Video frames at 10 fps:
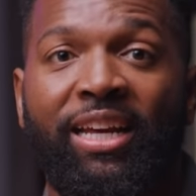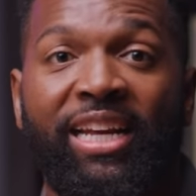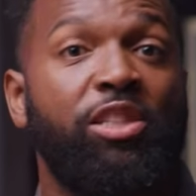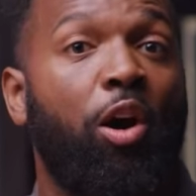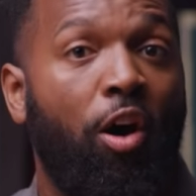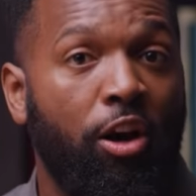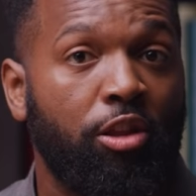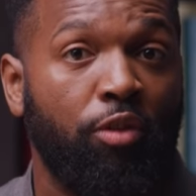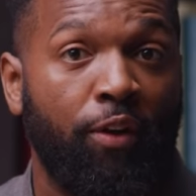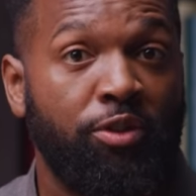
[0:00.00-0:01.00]
He's the
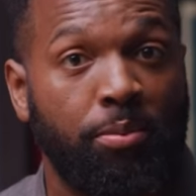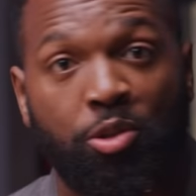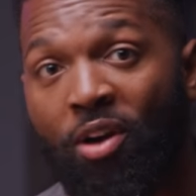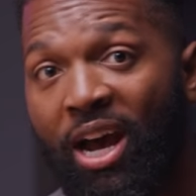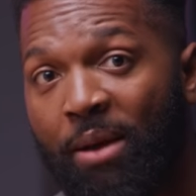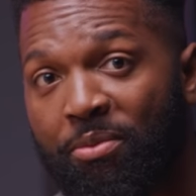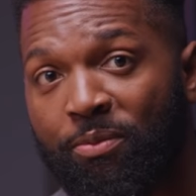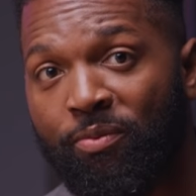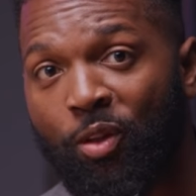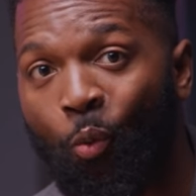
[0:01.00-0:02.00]
author of Subscribed,
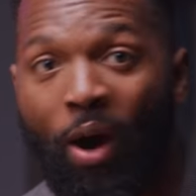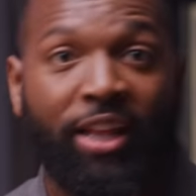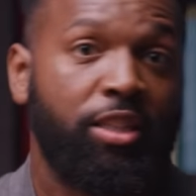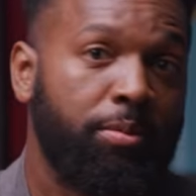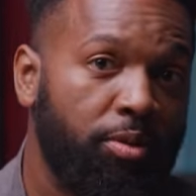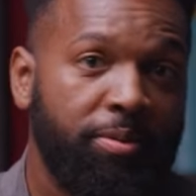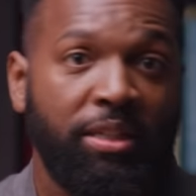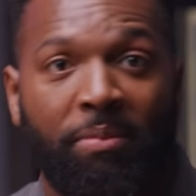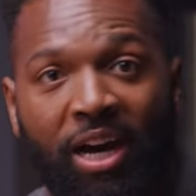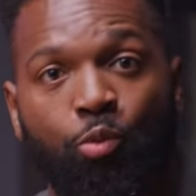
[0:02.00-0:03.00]
why the
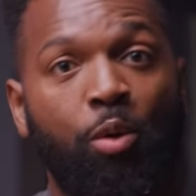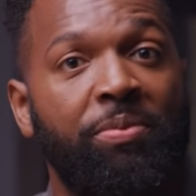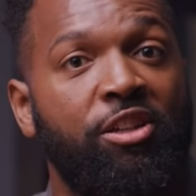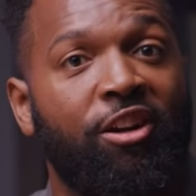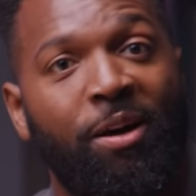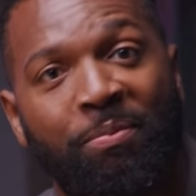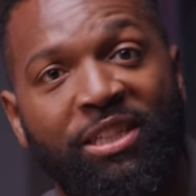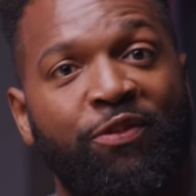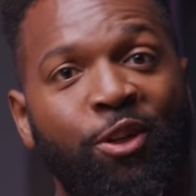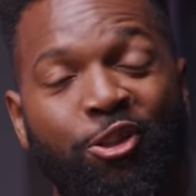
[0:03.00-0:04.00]
subscription model will be your
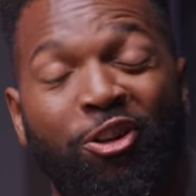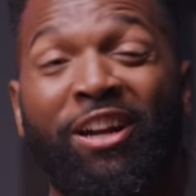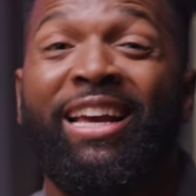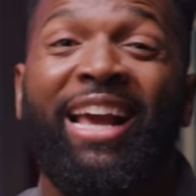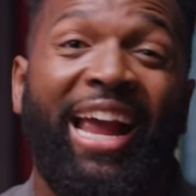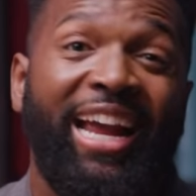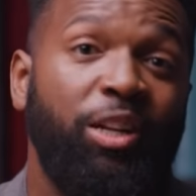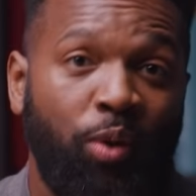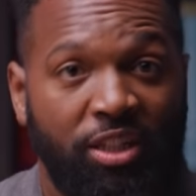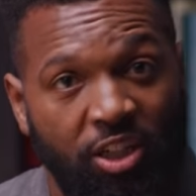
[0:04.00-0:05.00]
company's future,
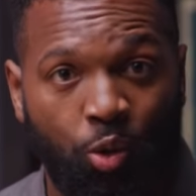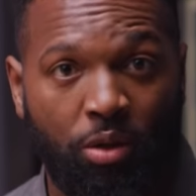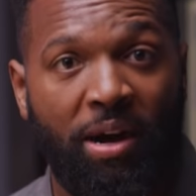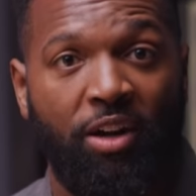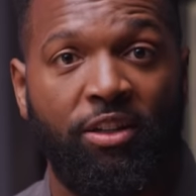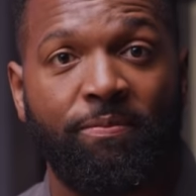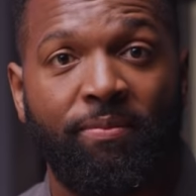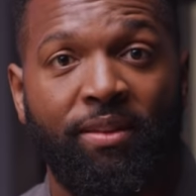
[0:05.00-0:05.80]
and what to do about it.